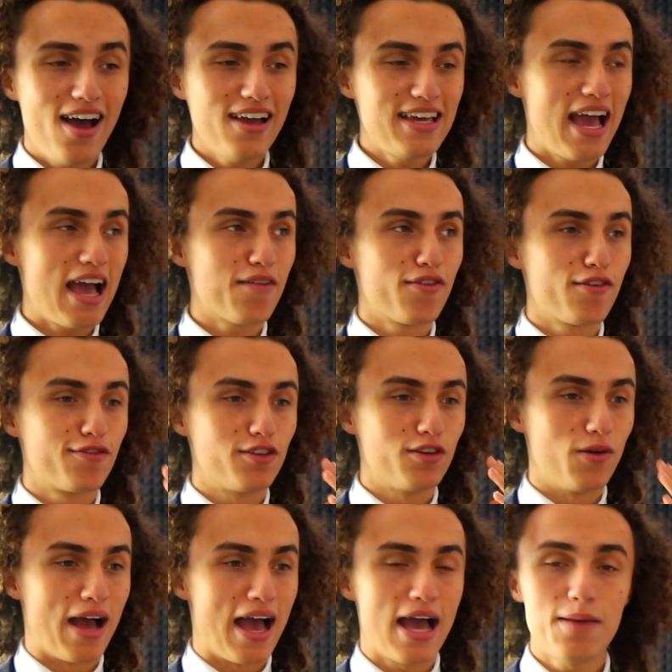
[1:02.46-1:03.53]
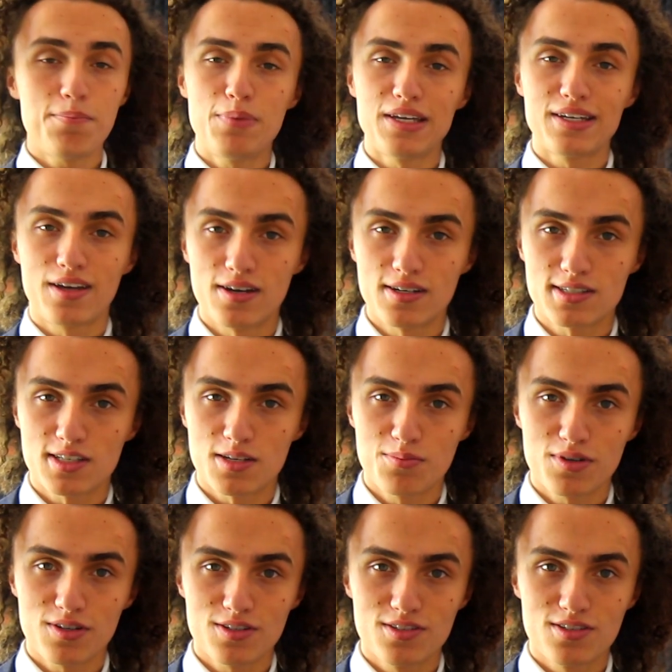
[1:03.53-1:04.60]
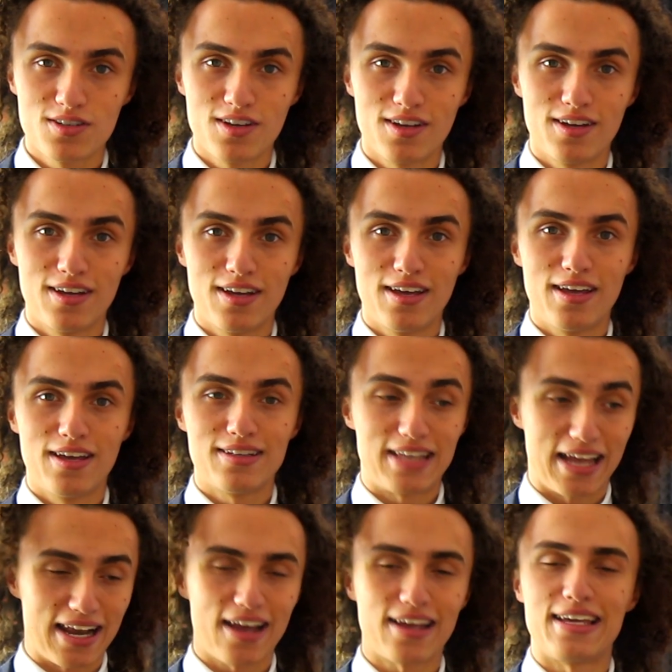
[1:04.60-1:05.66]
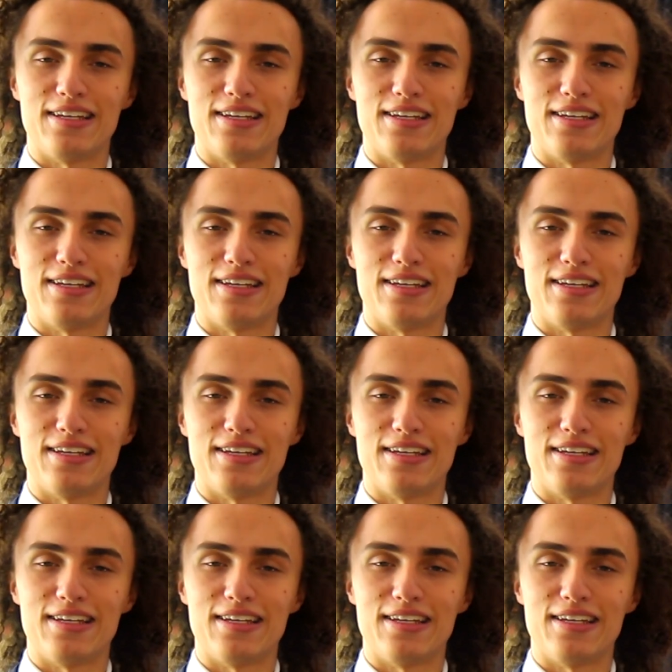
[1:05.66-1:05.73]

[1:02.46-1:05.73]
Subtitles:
I have a few happy customers that I